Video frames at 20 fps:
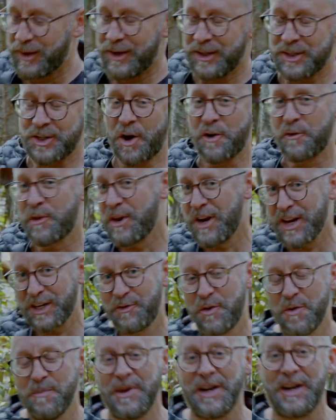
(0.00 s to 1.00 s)
So over the next
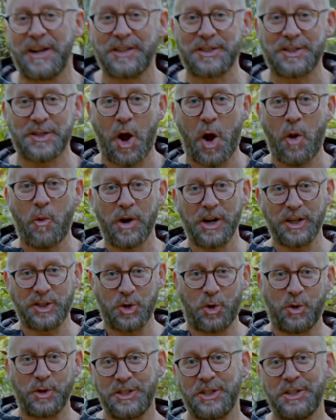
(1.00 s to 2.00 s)
few minutes, I want to
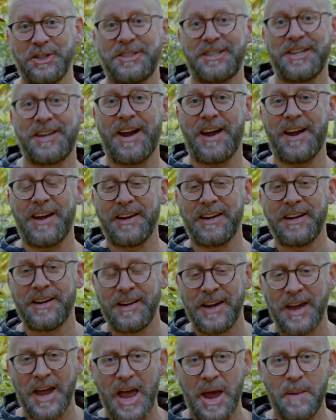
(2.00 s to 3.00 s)
talk to you today
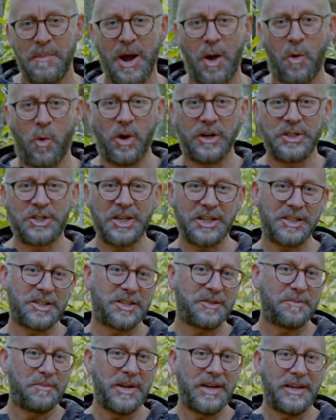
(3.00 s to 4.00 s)
about what
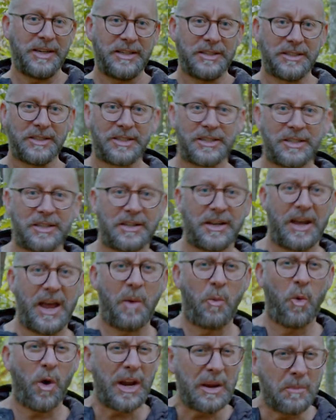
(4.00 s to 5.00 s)
Jesus means
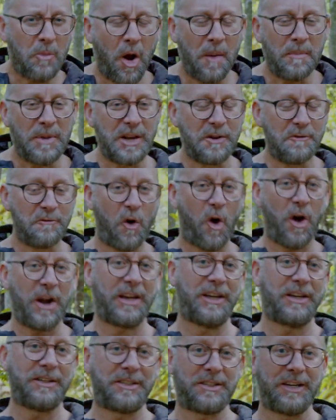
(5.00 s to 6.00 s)
and what he might be
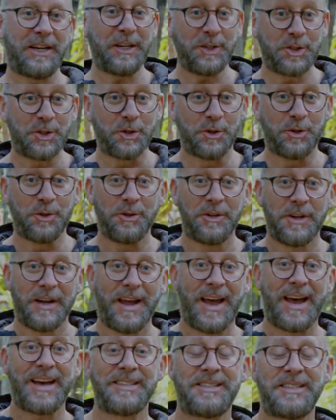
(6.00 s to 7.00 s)
inviting us into
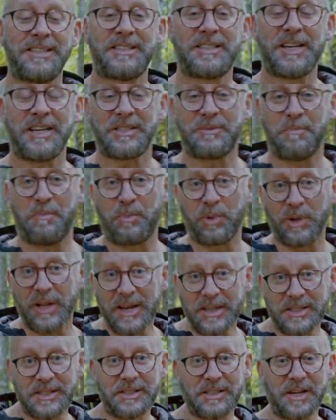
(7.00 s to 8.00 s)
as he says,
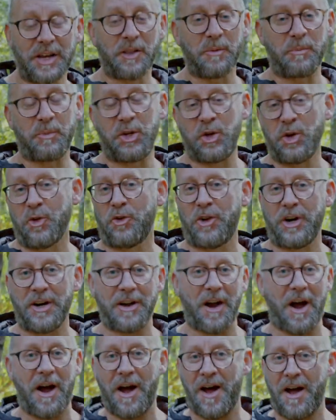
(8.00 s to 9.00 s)
blessed are the pure in
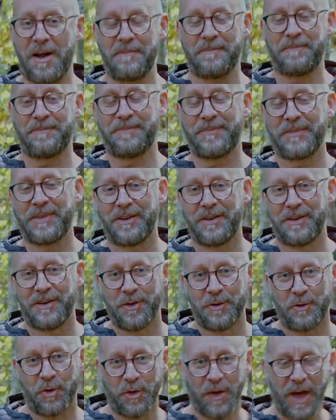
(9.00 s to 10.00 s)
heart,
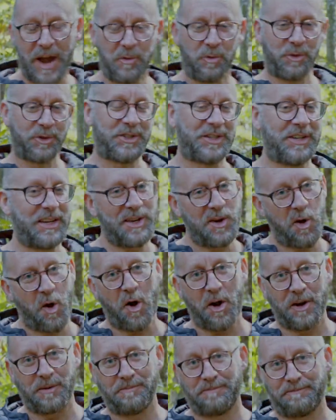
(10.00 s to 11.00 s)
for they will see
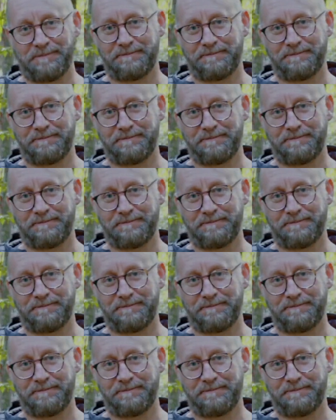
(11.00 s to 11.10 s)
God.